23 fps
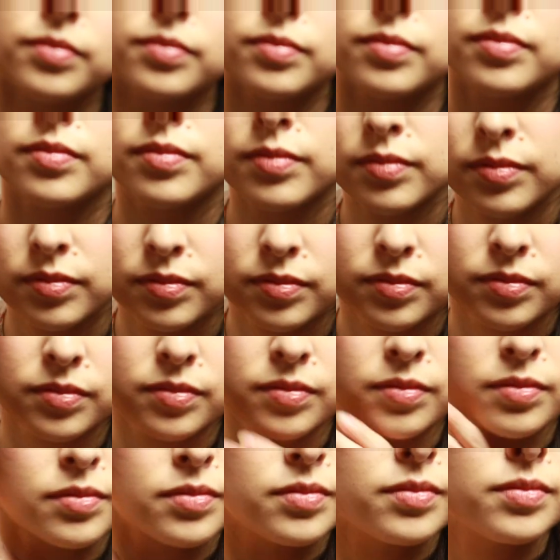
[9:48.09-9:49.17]

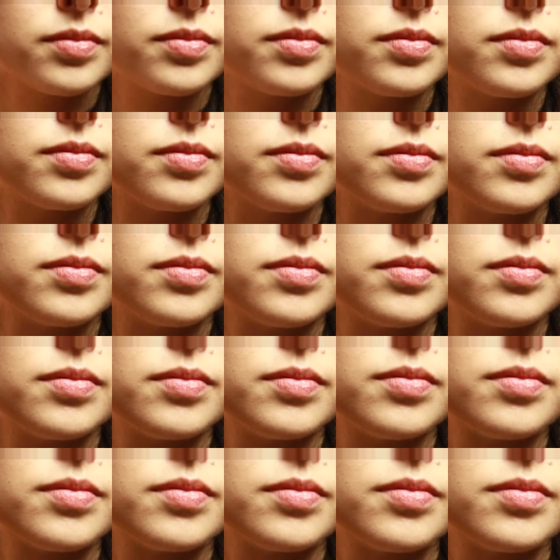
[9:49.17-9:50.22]
(silence)